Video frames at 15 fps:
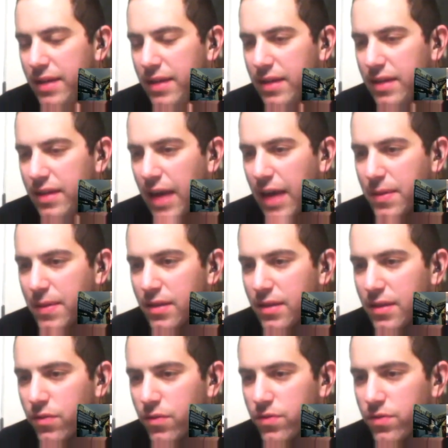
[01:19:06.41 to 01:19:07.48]
I mean, I guess the game
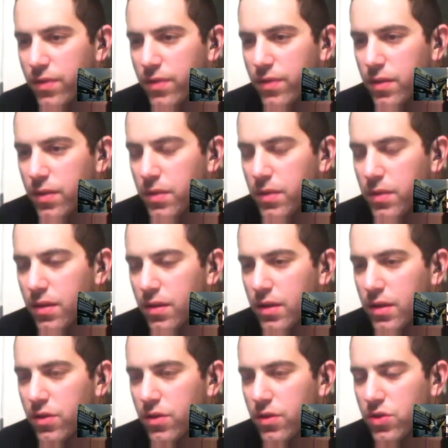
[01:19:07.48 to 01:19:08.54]
itself was fun, but
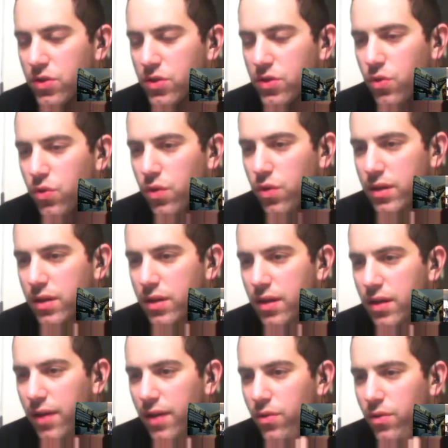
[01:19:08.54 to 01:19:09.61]
the story did
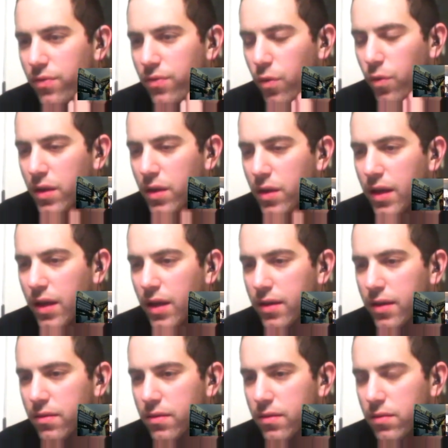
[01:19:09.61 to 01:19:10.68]
not do it for me
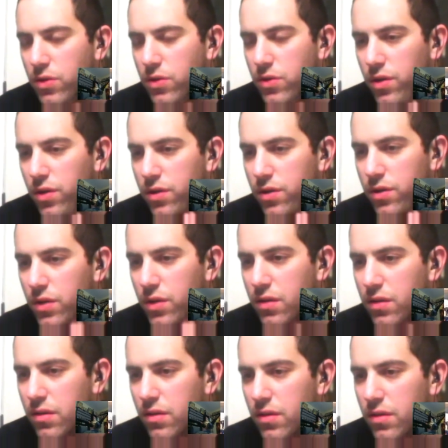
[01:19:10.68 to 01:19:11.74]
like Uncharted 2 did.